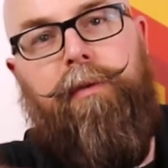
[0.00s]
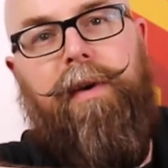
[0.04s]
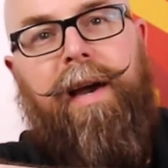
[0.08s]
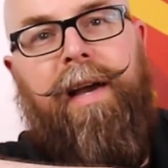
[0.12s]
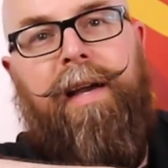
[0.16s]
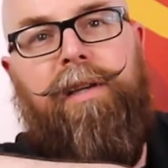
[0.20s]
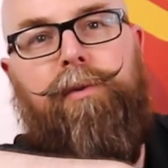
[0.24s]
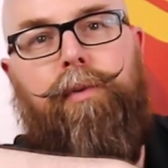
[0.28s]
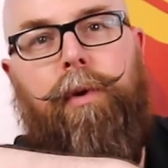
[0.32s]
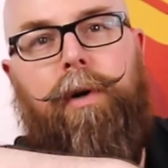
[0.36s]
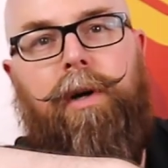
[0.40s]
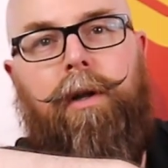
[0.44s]

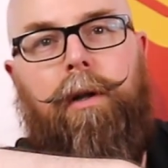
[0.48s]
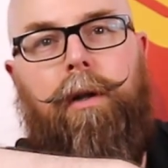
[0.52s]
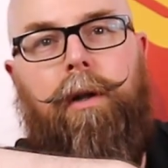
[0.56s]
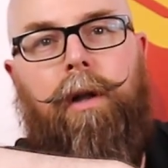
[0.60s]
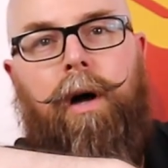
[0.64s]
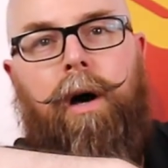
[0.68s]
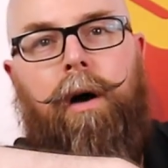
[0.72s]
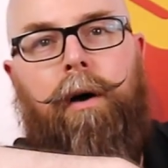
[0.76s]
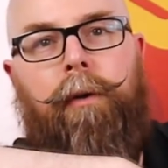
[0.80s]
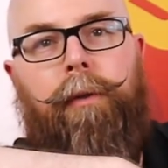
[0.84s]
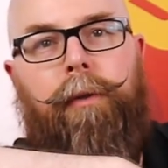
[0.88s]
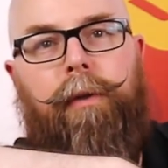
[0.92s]
extra
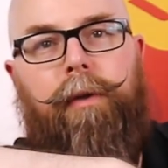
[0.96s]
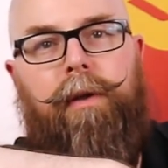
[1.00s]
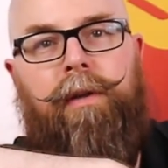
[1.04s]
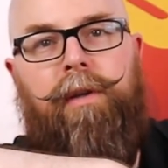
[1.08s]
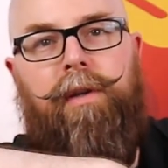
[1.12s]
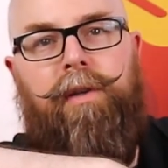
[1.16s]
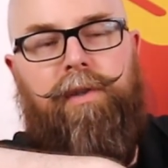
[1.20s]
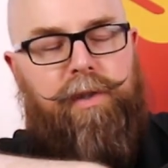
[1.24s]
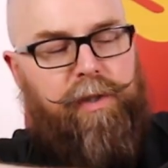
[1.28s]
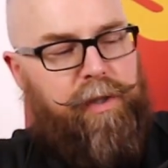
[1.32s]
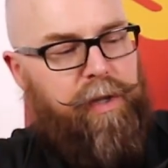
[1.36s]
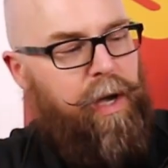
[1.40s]
cloth in
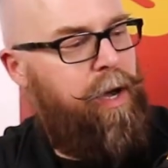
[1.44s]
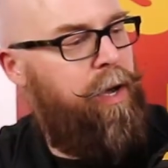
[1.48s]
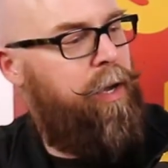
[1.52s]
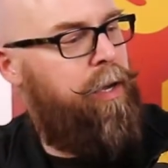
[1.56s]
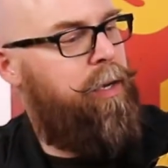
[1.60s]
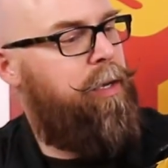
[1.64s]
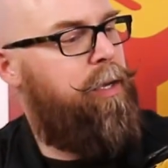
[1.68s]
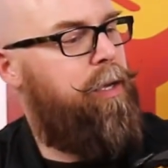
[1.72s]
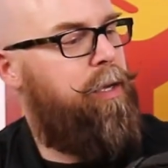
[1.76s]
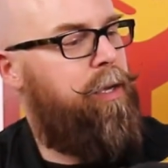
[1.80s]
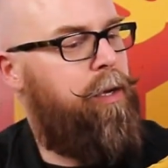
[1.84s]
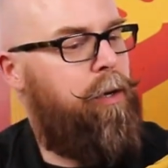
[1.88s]
the
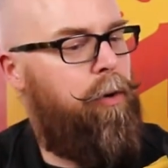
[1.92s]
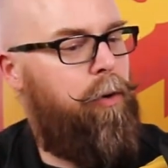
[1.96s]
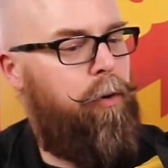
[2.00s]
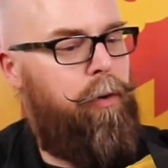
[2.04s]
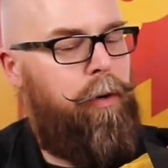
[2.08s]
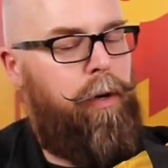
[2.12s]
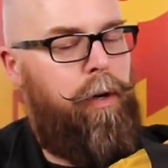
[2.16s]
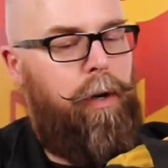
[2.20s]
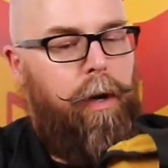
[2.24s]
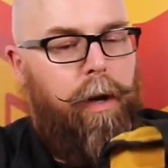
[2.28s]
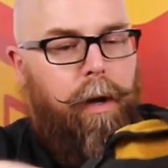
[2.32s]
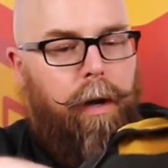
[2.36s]
side
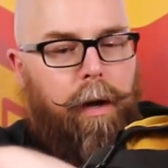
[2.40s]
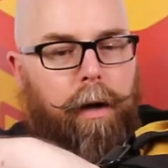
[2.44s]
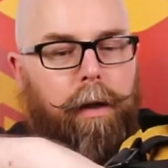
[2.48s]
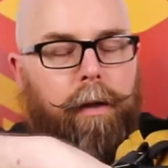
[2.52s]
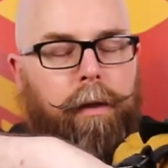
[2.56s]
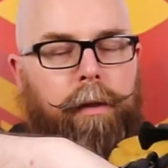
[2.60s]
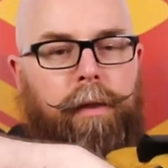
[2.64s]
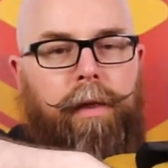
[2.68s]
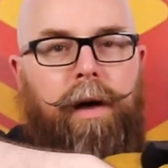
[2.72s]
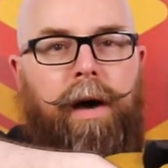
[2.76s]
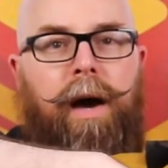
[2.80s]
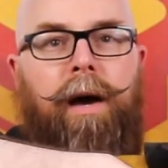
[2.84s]
here
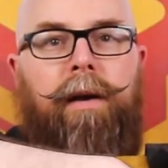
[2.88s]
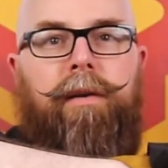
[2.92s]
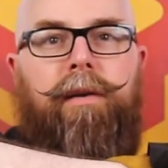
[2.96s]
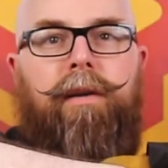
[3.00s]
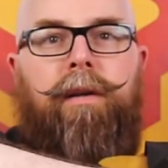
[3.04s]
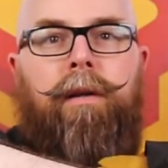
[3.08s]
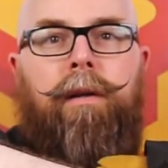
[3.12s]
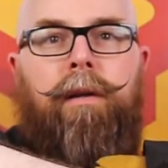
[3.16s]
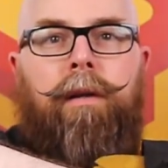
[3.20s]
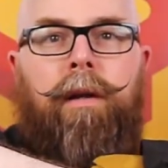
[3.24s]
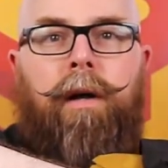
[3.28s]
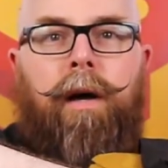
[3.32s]
that
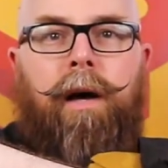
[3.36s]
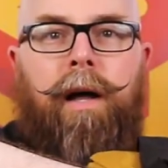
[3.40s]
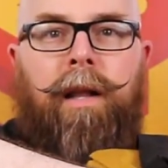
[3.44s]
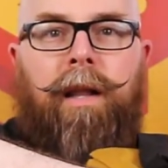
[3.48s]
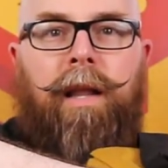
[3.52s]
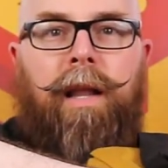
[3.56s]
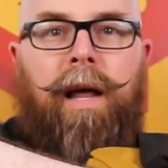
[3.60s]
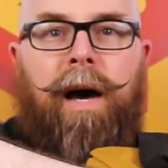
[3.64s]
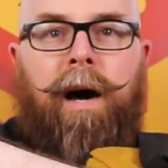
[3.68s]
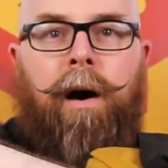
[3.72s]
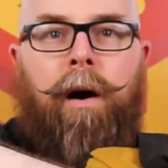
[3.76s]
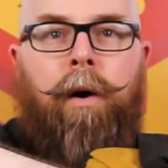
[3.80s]
will
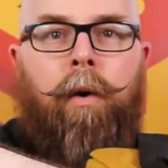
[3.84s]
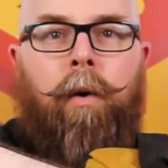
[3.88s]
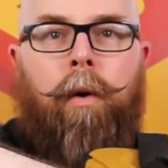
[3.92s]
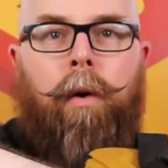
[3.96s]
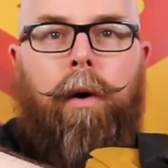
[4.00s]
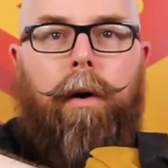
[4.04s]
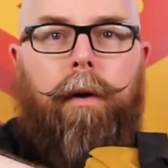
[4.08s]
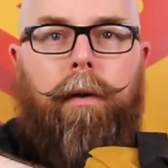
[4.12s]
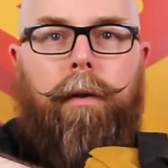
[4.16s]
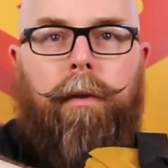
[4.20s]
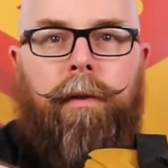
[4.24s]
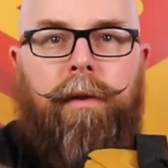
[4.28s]

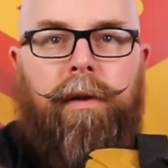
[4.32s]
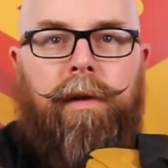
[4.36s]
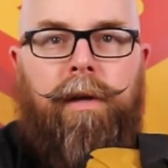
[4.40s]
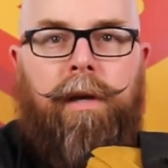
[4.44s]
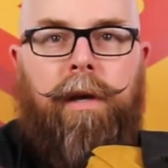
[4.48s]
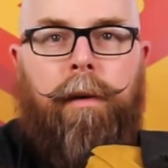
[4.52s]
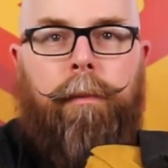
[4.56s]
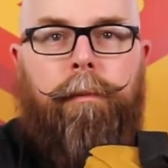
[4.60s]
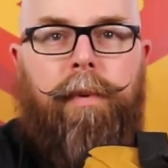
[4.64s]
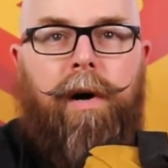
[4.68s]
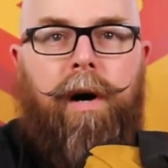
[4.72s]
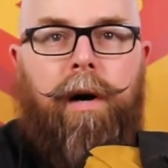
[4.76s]
allow
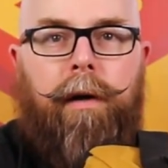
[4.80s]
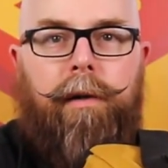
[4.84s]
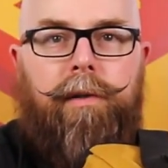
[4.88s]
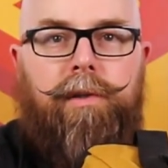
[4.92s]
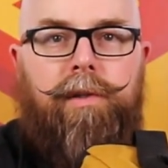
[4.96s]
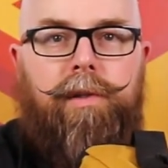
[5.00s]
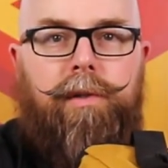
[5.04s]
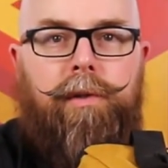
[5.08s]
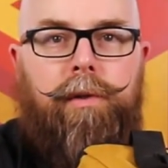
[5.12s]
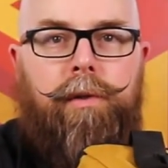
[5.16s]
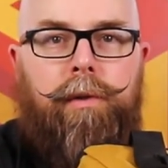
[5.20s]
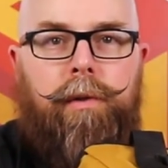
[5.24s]
the
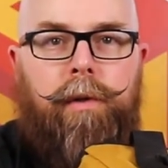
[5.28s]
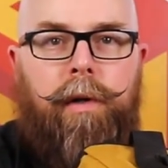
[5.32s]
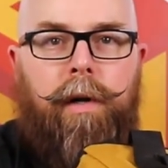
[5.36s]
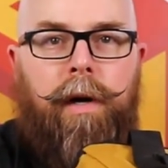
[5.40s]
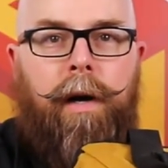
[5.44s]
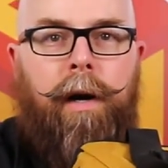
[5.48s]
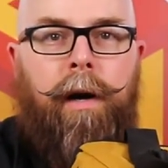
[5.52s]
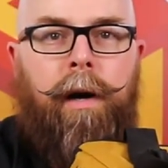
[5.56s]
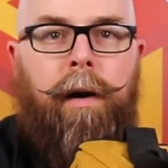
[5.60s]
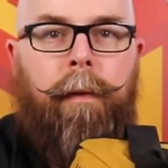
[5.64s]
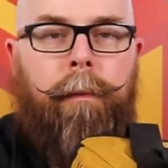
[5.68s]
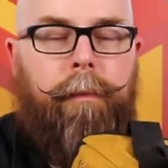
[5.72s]
pockets
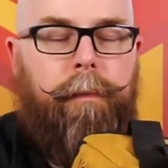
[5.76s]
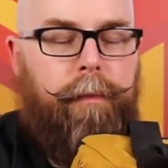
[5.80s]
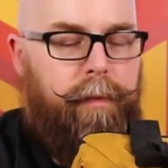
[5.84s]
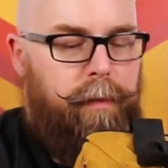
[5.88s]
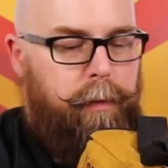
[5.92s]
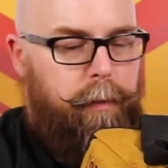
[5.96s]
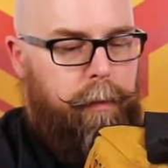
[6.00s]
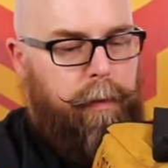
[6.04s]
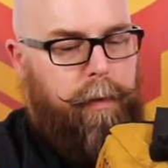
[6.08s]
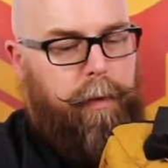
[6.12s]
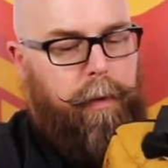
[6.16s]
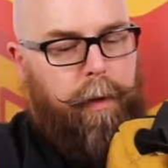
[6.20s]
to
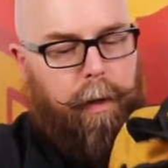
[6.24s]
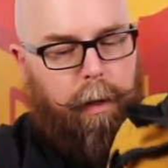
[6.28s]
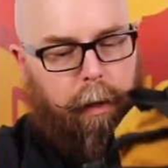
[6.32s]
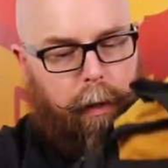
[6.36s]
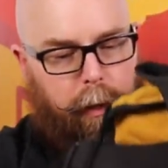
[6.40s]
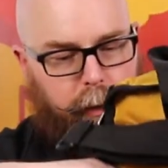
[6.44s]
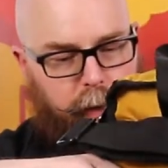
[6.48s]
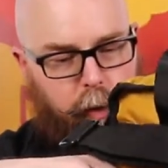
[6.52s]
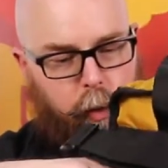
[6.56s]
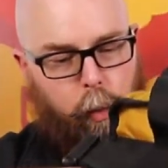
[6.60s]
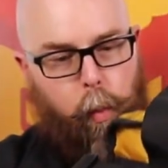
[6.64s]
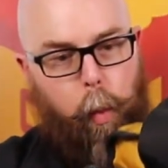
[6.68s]

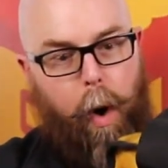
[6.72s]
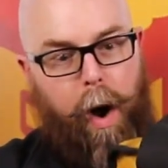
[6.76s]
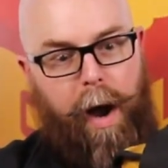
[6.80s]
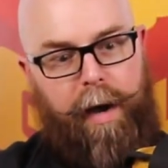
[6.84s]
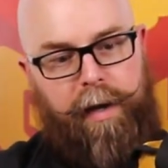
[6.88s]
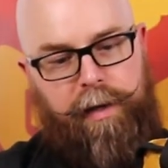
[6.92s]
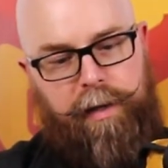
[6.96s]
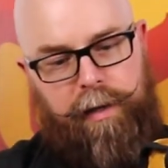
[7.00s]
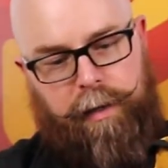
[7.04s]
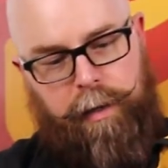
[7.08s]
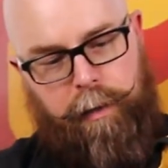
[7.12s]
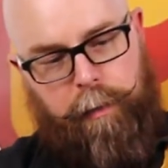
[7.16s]

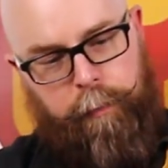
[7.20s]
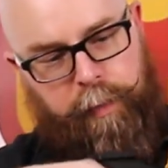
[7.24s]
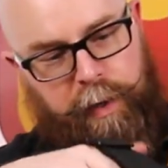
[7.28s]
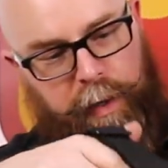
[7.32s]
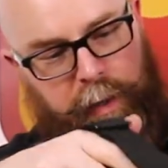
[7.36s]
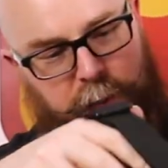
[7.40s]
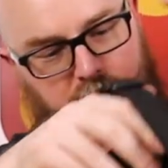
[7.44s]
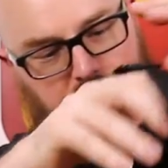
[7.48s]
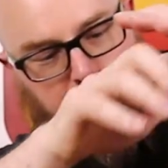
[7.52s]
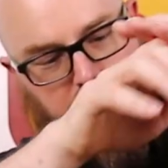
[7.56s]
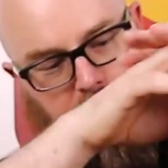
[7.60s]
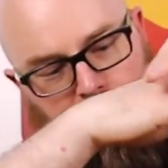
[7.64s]
widen a
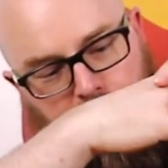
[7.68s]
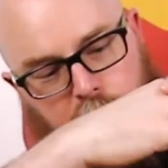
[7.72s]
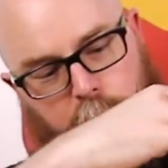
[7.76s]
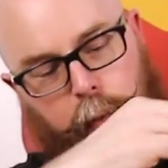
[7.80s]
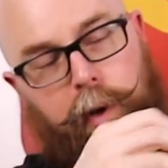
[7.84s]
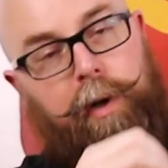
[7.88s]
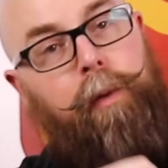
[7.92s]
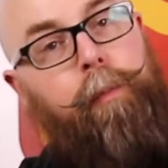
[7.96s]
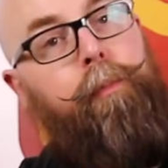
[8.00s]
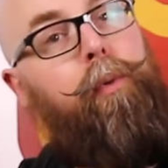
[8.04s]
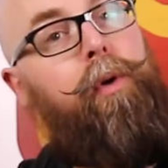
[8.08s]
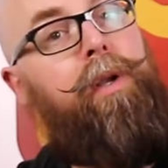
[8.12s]
bit if you
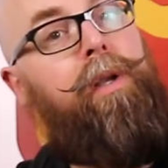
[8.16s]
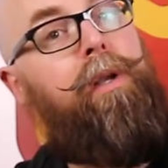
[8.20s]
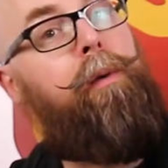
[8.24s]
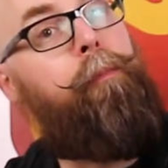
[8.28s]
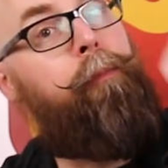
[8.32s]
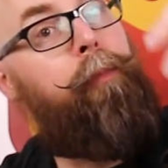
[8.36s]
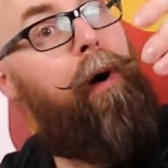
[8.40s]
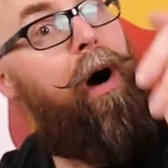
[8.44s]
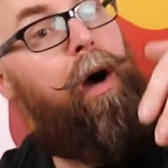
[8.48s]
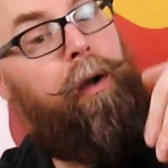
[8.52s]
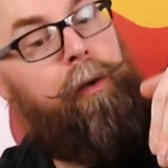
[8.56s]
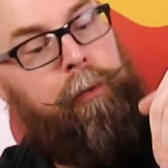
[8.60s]
want to put in a
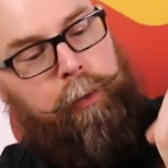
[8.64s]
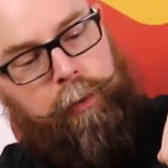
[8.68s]
bottle.